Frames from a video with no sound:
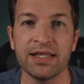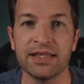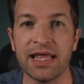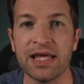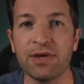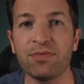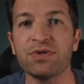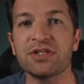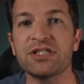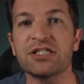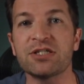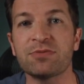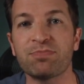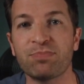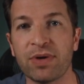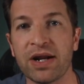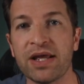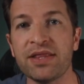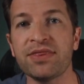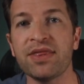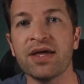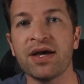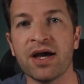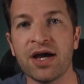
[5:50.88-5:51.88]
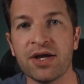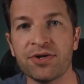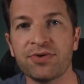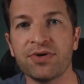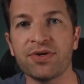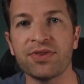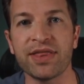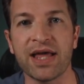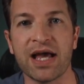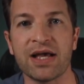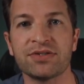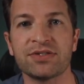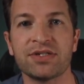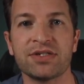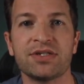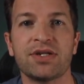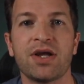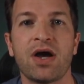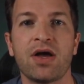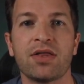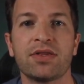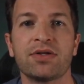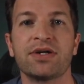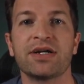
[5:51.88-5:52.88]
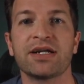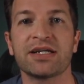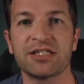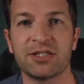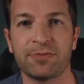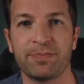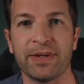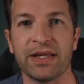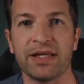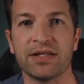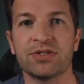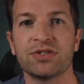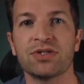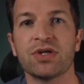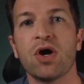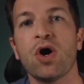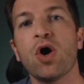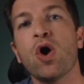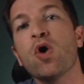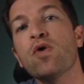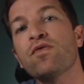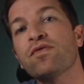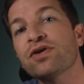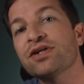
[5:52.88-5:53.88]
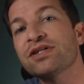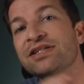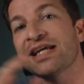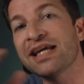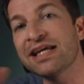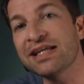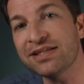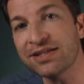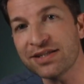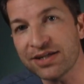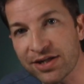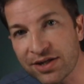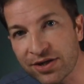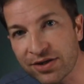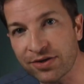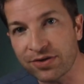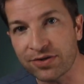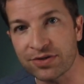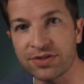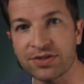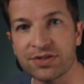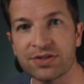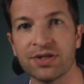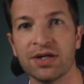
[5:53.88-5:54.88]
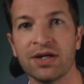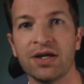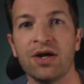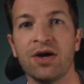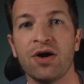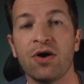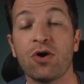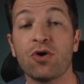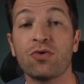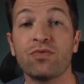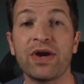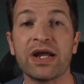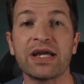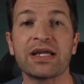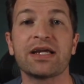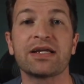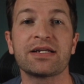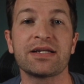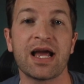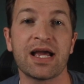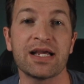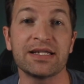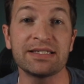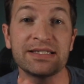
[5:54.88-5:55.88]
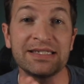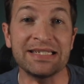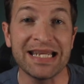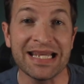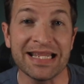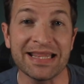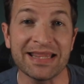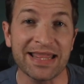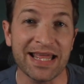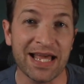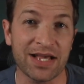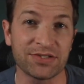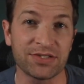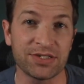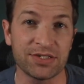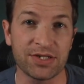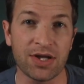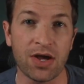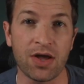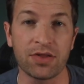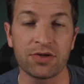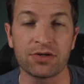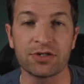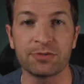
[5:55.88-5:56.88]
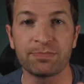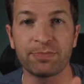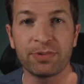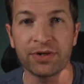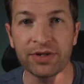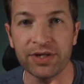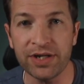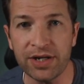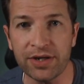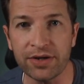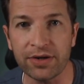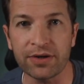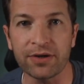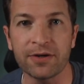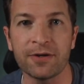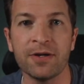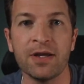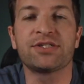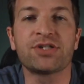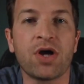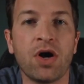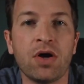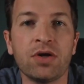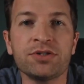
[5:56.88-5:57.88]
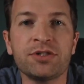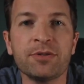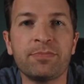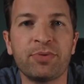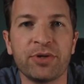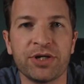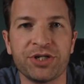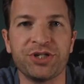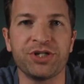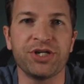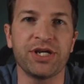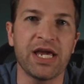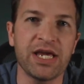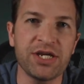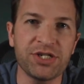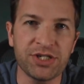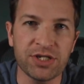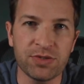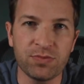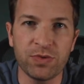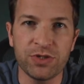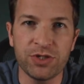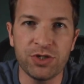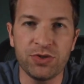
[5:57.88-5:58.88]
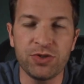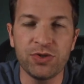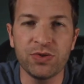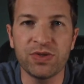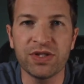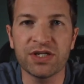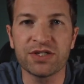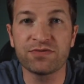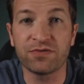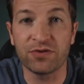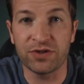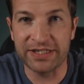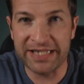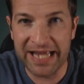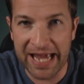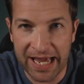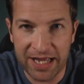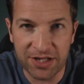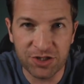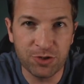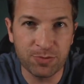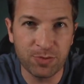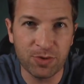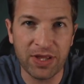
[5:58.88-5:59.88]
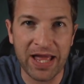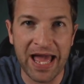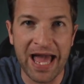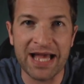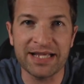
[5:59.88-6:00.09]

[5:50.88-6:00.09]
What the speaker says: they would spread the $100,000 expense over 10 years or recognize $10,000 per year. It's called depreciation when you do this for tangible